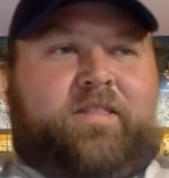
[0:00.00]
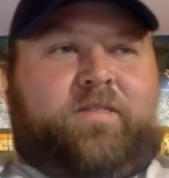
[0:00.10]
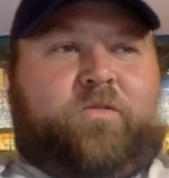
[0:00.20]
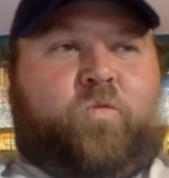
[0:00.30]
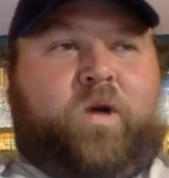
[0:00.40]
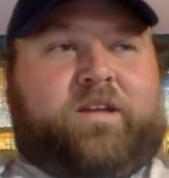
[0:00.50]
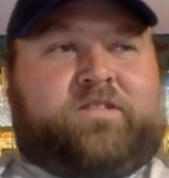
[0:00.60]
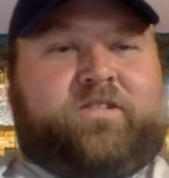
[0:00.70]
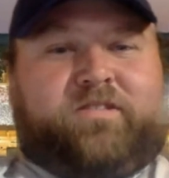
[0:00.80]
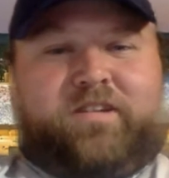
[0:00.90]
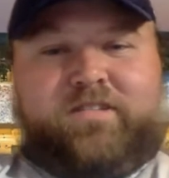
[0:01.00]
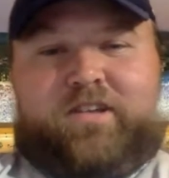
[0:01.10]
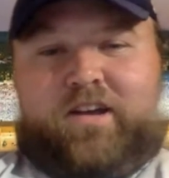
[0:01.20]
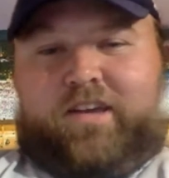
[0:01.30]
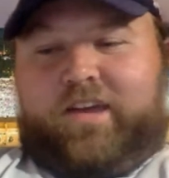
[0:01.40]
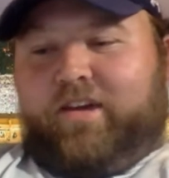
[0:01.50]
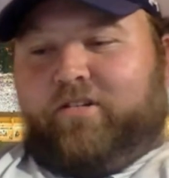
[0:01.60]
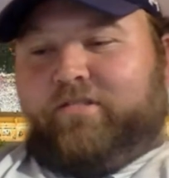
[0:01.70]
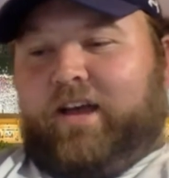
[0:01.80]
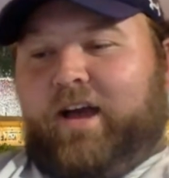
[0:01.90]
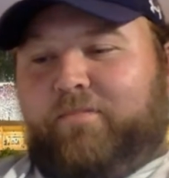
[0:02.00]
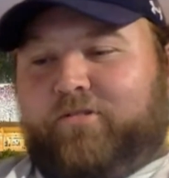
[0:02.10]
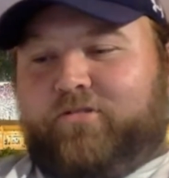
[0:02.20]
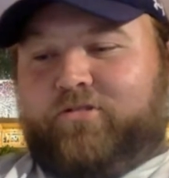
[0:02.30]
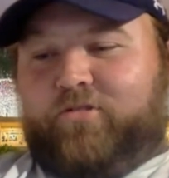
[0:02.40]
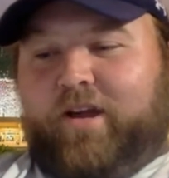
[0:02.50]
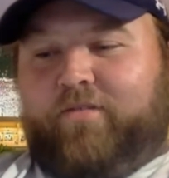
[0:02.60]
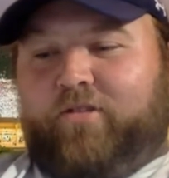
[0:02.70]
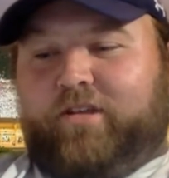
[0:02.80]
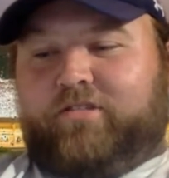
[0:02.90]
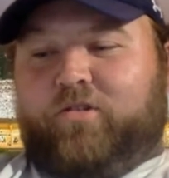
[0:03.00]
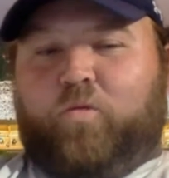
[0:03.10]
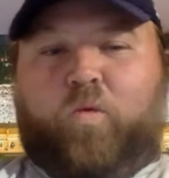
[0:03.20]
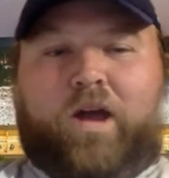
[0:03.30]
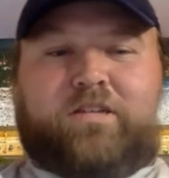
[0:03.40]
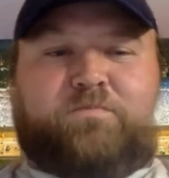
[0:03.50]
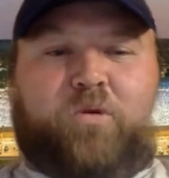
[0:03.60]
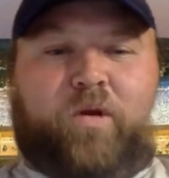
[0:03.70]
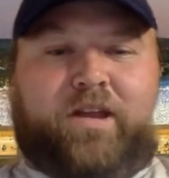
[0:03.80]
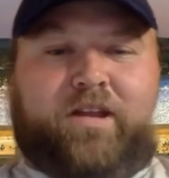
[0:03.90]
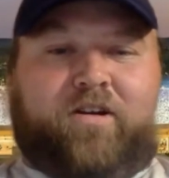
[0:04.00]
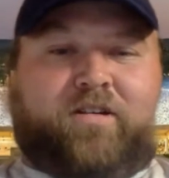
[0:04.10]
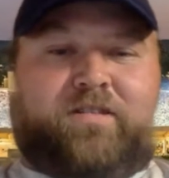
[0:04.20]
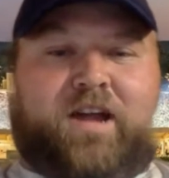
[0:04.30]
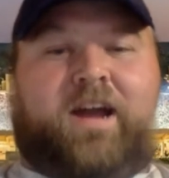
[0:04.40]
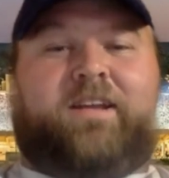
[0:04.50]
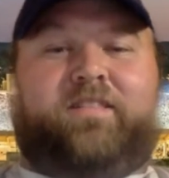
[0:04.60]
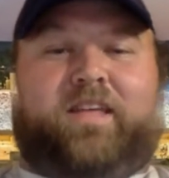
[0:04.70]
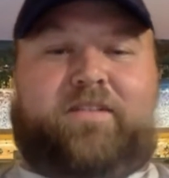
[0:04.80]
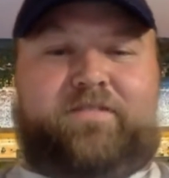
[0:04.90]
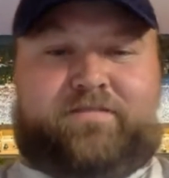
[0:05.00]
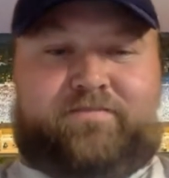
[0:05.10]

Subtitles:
The Western Kentucky Hilltoppers are traveling to West Point on 9/11.